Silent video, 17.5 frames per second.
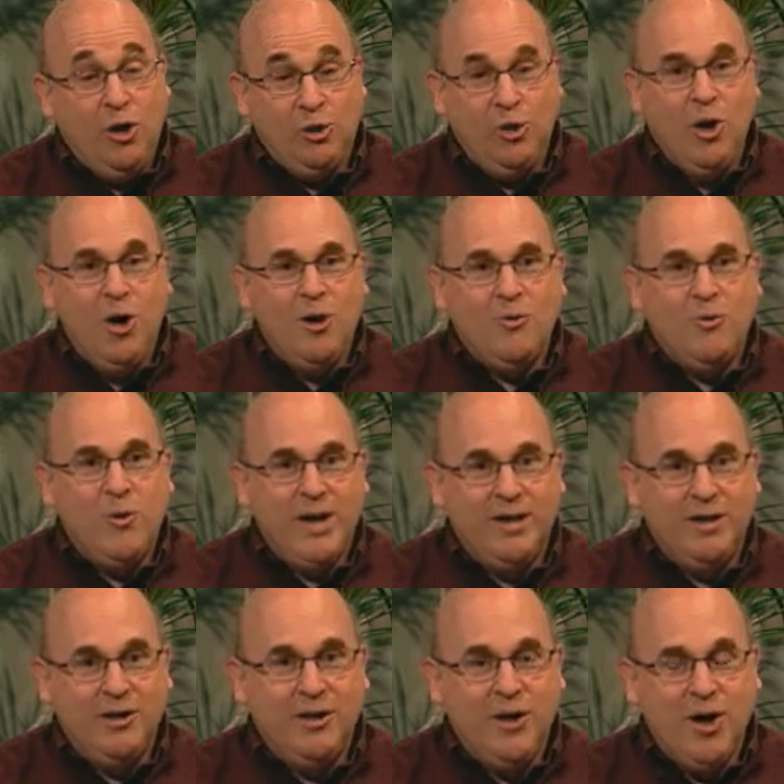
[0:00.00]
long way
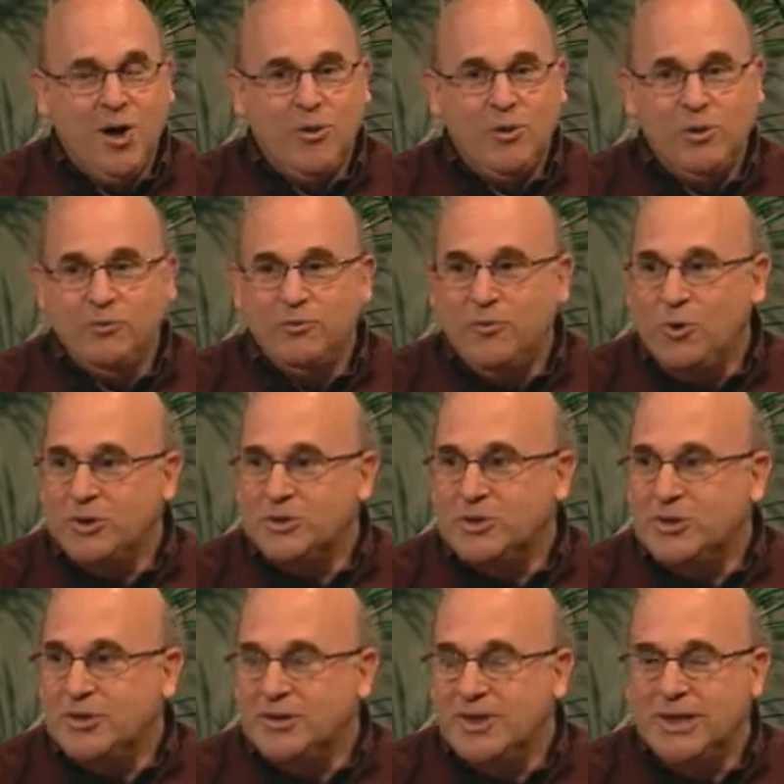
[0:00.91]
to go.
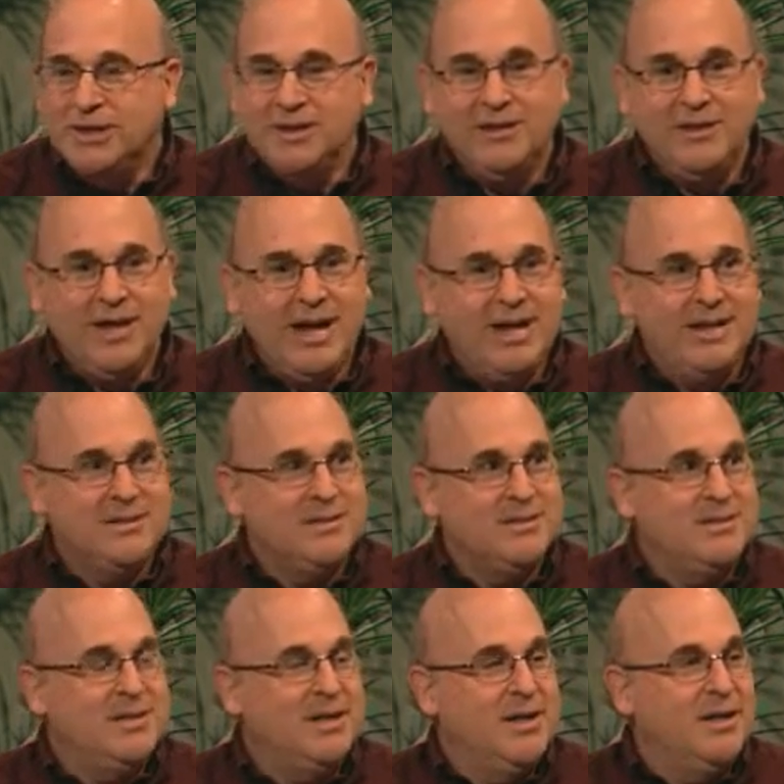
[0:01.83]
Unfortunately, in the
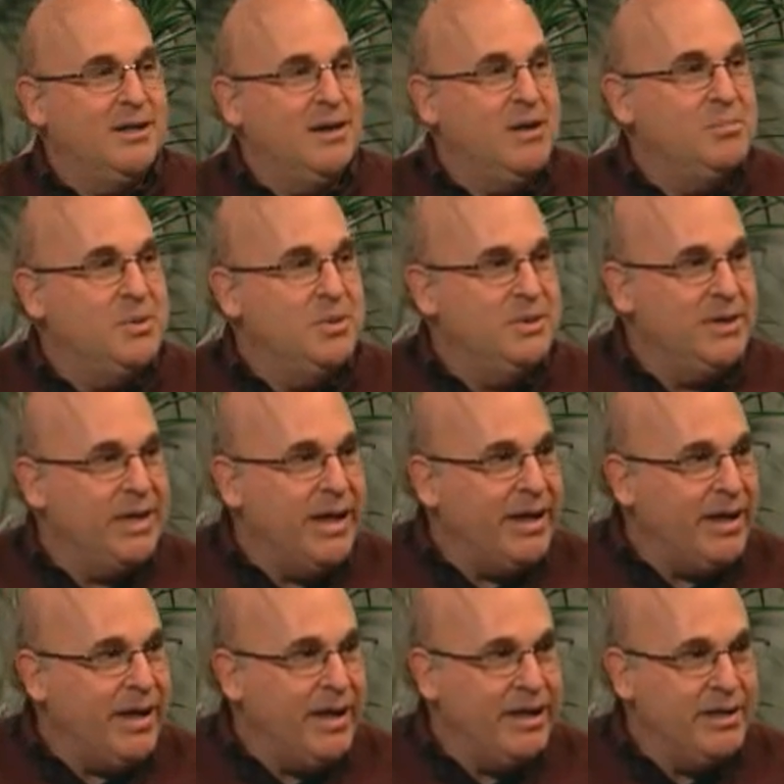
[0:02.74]
last uh, couple of
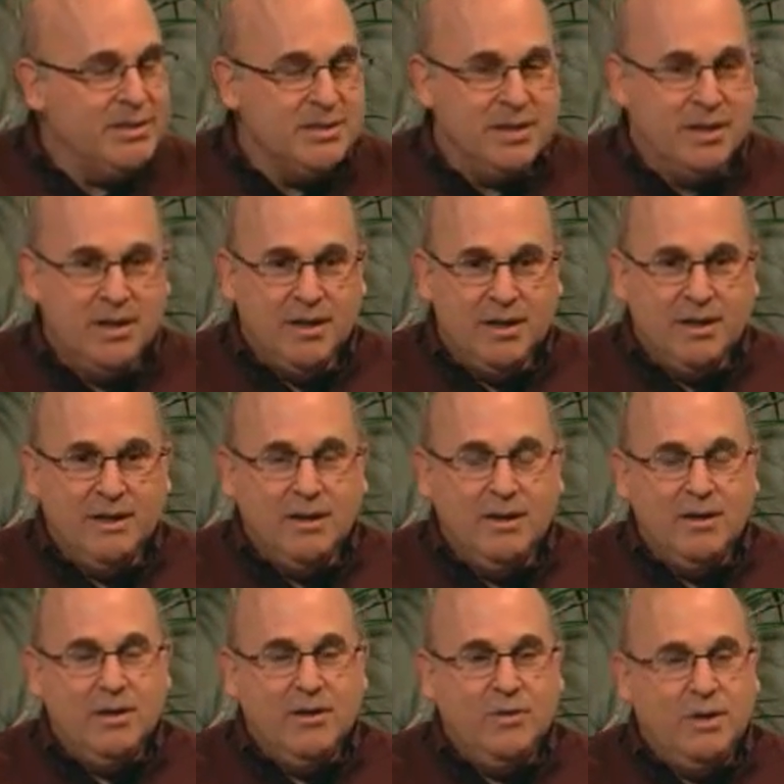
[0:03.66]
decades,
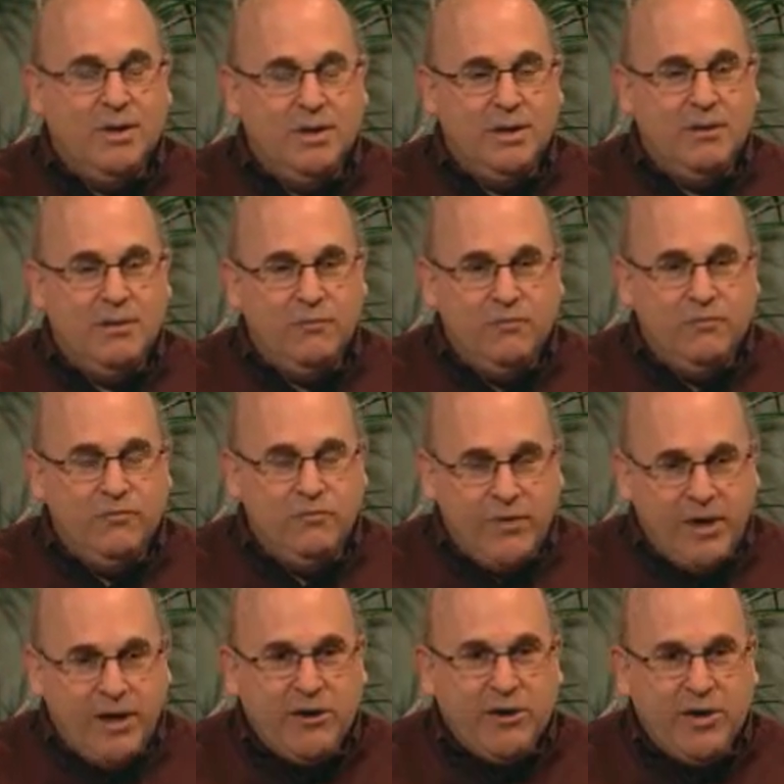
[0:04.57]

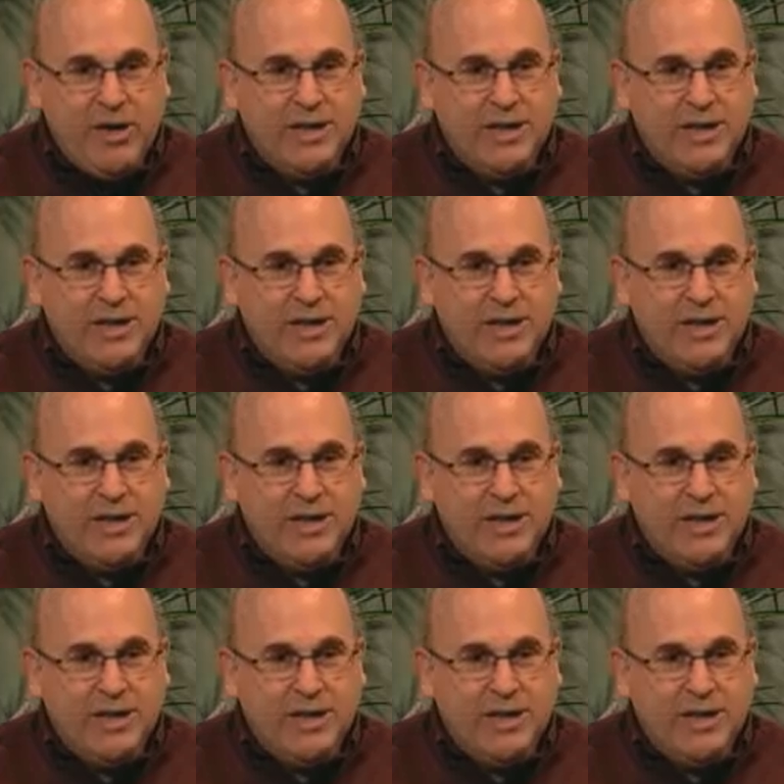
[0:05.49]
very